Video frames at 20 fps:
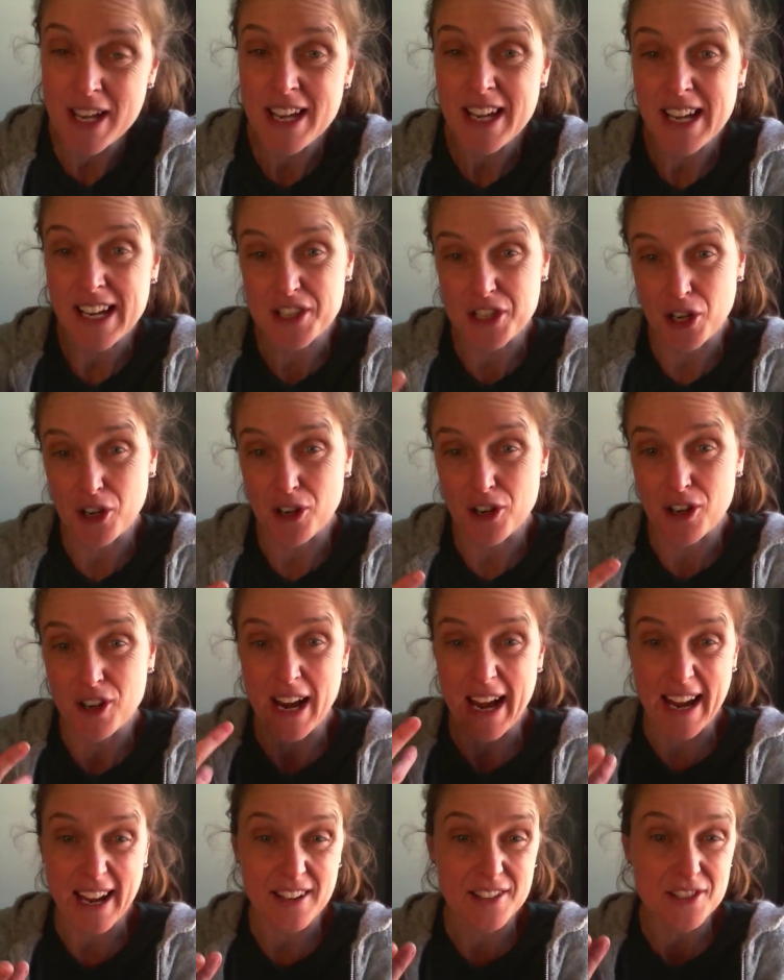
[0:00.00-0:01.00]
It's her
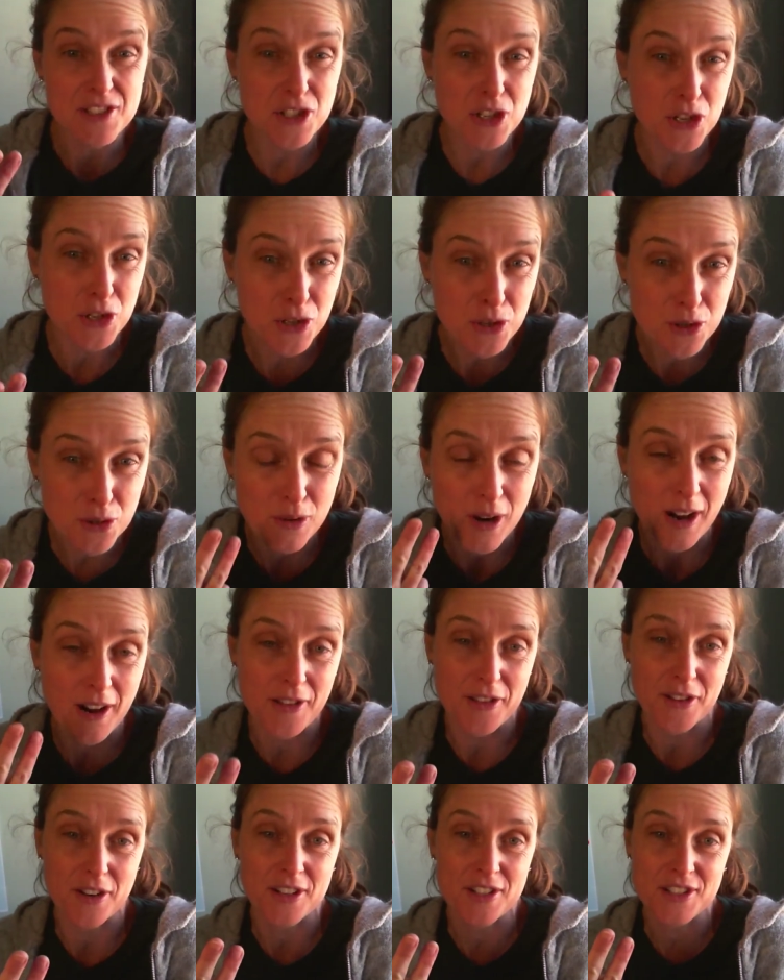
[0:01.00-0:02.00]
and 2
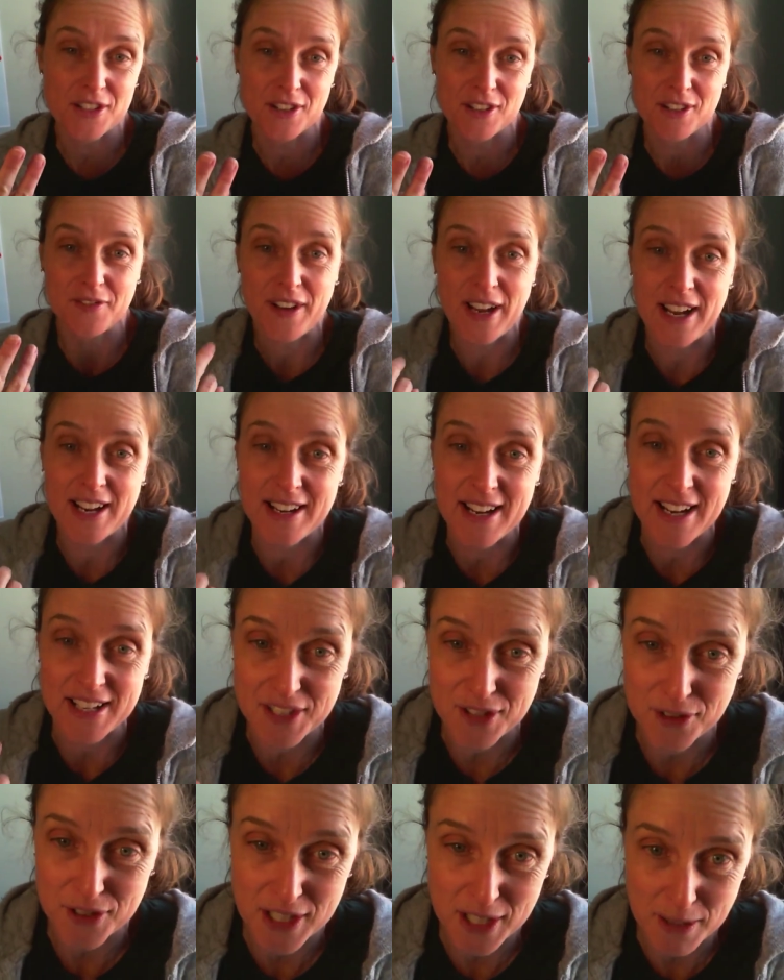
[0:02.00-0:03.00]
other certified
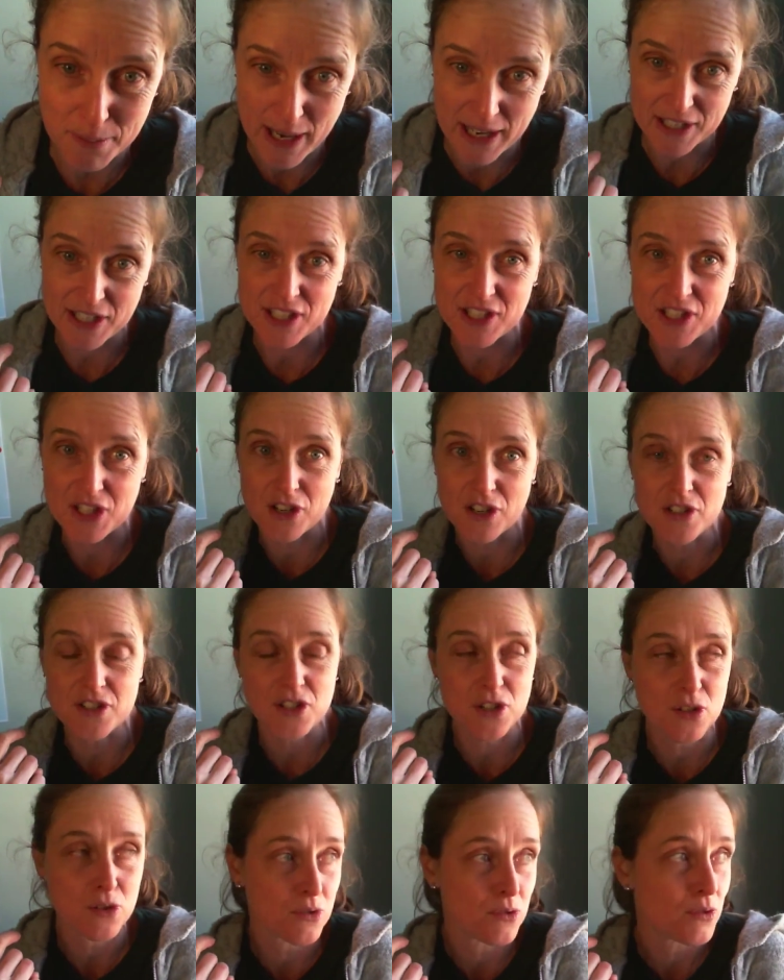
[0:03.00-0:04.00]
S2C practitioners
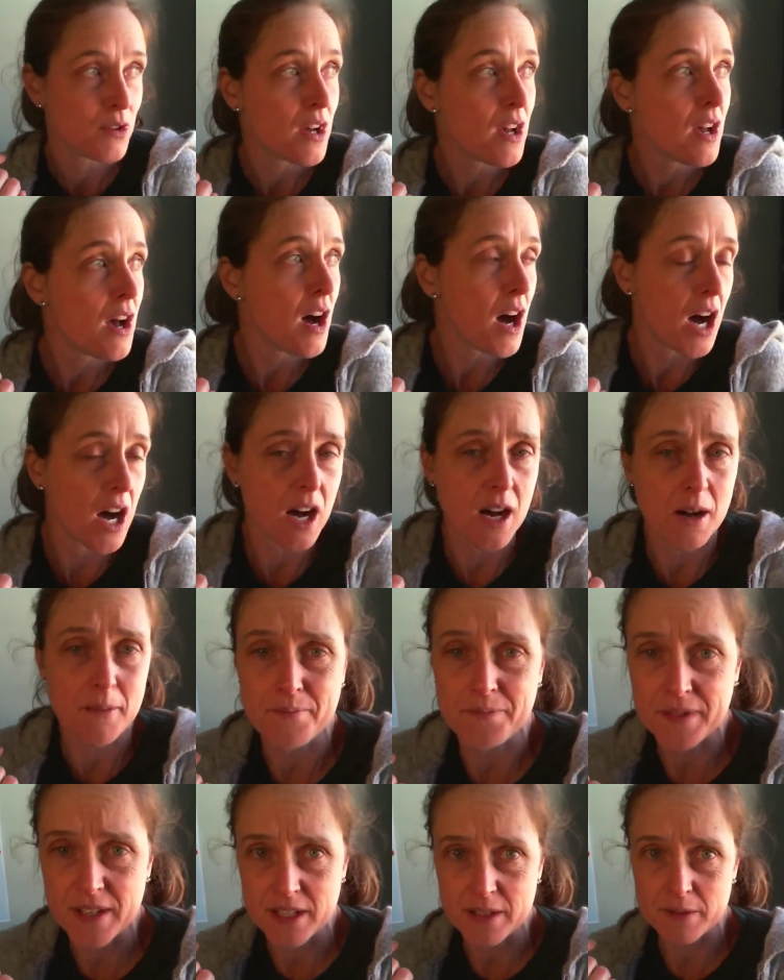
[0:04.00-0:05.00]
who
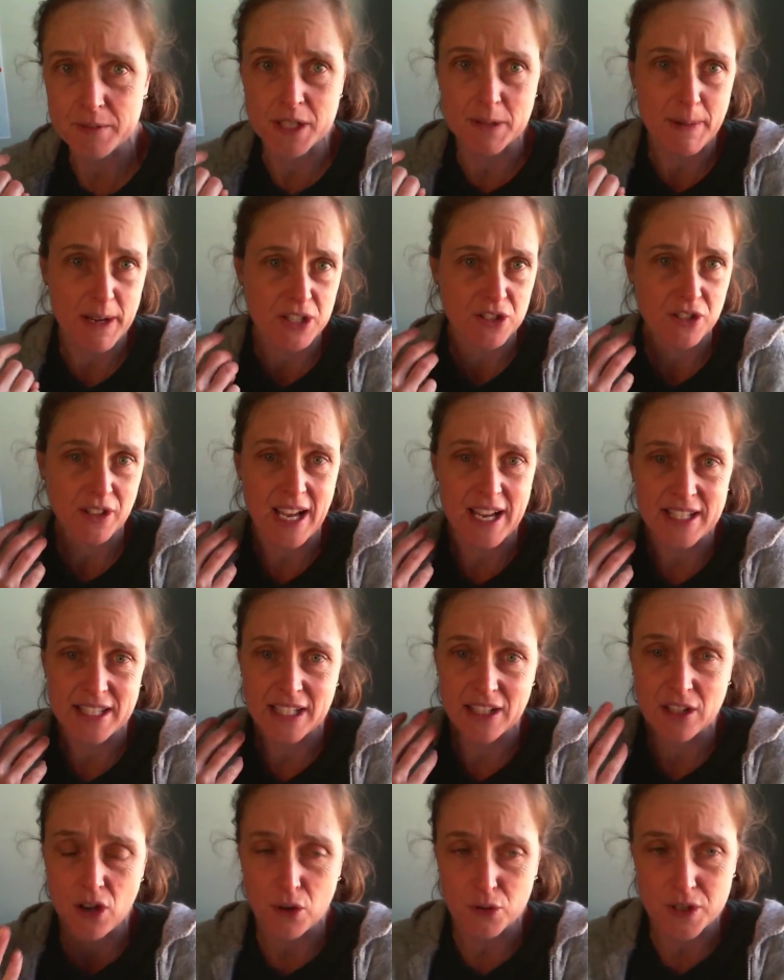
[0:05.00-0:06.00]
specialize
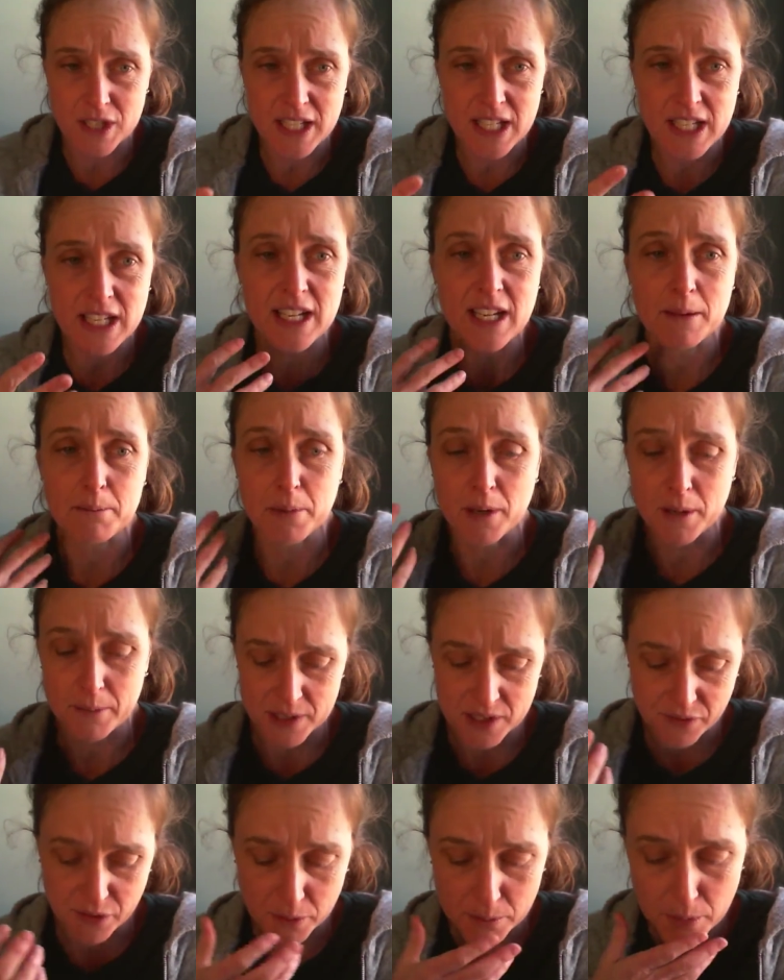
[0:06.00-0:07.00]
in OT and
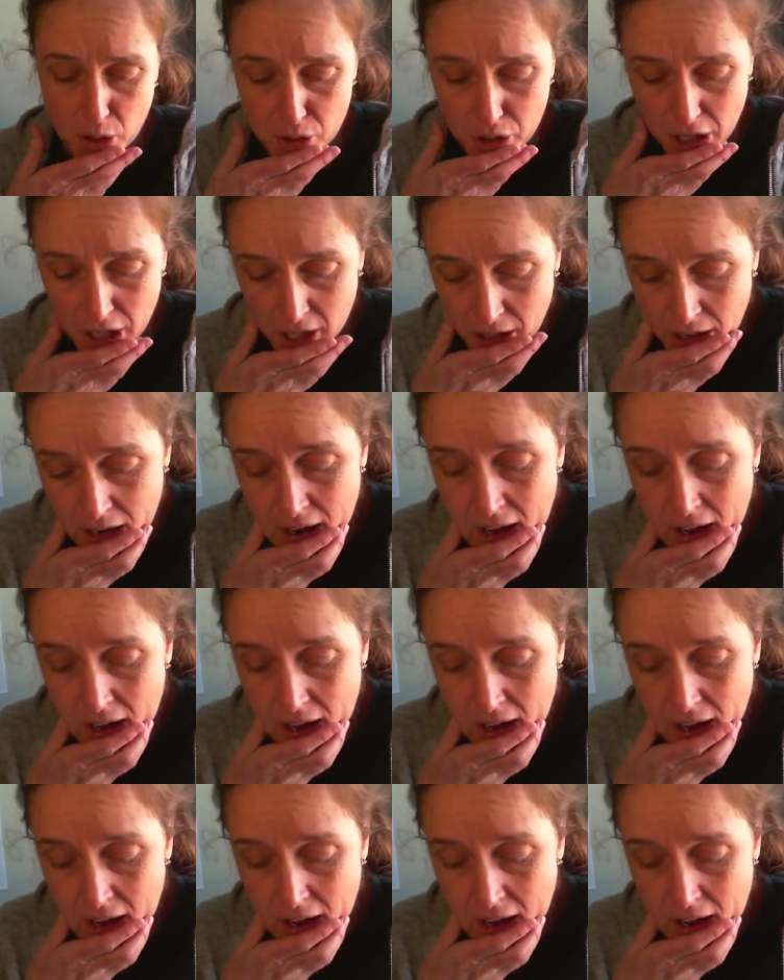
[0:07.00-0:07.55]
purposeful motor.